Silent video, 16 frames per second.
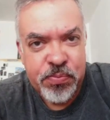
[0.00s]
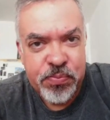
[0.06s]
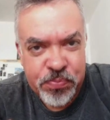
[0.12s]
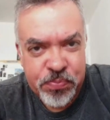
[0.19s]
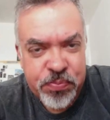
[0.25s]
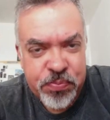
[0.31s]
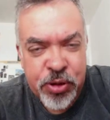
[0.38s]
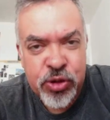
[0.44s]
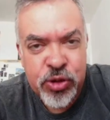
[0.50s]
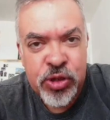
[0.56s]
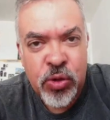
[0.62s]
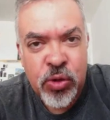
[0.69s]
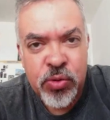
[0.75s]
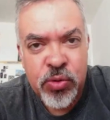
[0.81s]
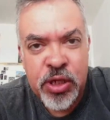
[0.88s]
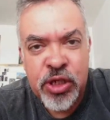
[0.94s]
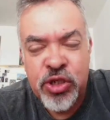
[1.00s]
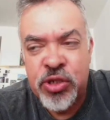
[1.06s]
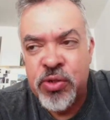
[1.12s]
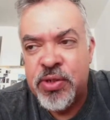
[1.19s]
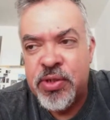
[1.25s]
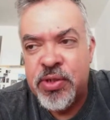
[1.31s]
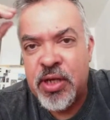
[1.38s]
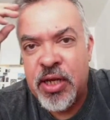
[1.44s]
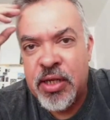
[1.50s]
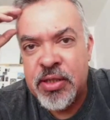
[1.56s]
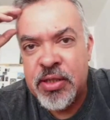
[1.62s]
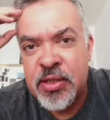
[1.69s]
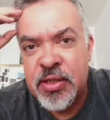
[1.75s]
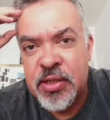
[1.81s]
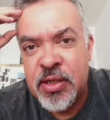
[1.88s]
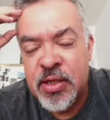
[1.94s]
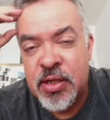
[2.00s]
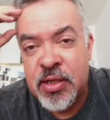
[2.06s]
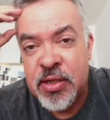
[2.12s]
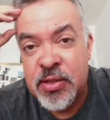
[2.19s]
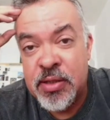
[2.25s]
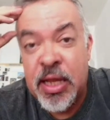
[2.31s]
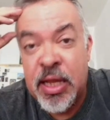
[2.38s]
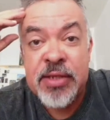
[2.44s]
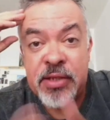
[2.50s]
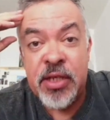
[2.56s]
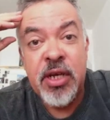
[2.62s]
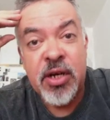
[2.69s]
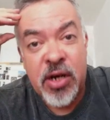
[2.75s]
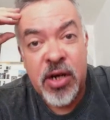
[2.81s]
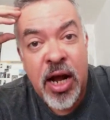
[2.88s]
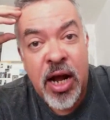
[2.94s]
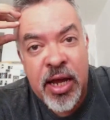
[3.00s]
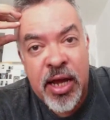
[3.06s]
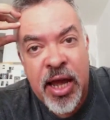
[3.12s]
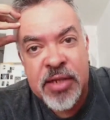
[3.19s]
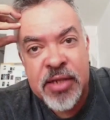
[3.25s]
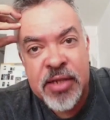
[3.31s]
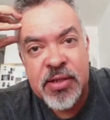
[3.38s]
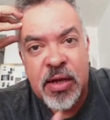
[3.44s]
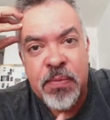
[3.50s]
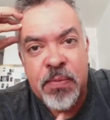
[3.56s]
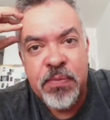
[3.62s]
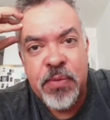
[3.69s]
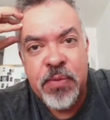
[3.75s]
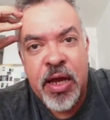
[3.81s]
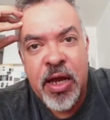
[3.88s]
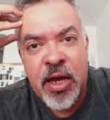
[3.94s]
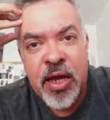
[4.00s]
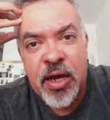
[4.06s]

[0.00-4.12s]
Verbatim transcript: personal issues. And uh, last year I had some uh,